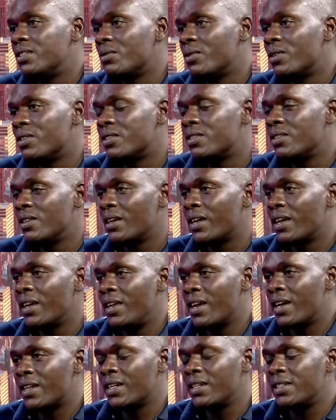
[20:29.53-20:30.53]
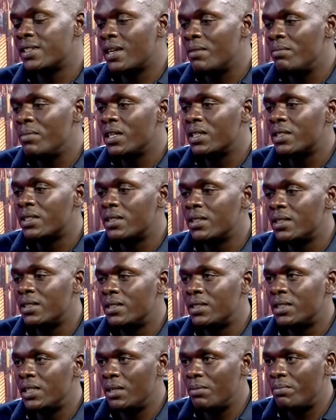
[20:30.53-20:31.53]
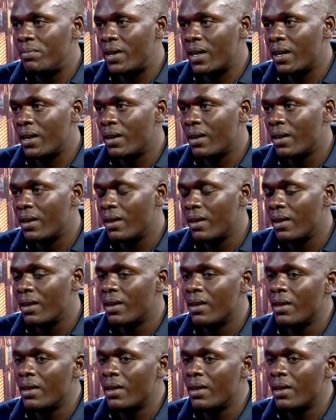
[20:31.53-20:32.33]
It was nice. Kenyatta is a bit cheaper. Yeah.